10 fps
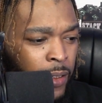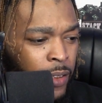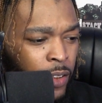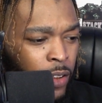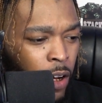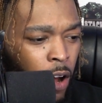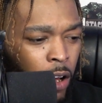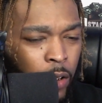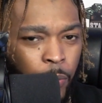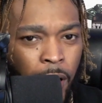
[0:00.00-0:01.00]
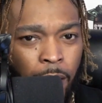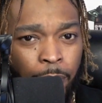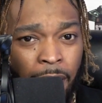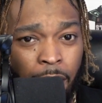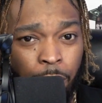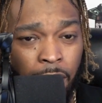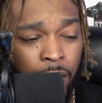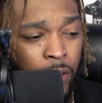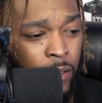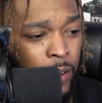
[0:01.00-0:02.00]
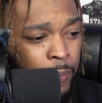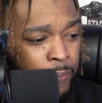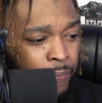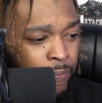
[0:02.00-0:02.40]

This is just an all around bad relationship.